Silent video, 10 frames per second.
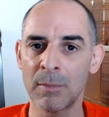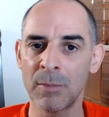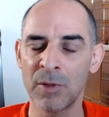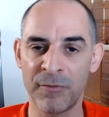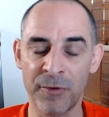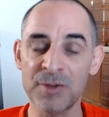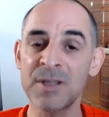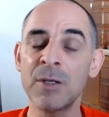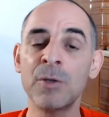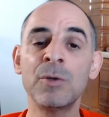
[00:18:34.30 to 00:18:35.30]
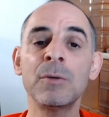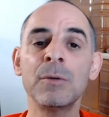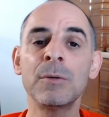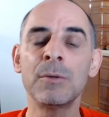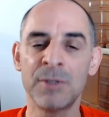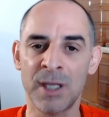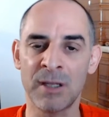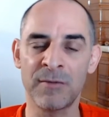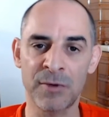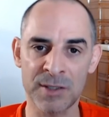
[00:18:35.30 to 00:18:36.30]
The first thing you do, you take
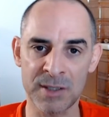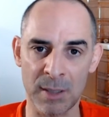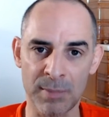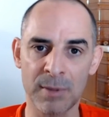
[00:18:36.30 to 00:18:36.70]
the first step.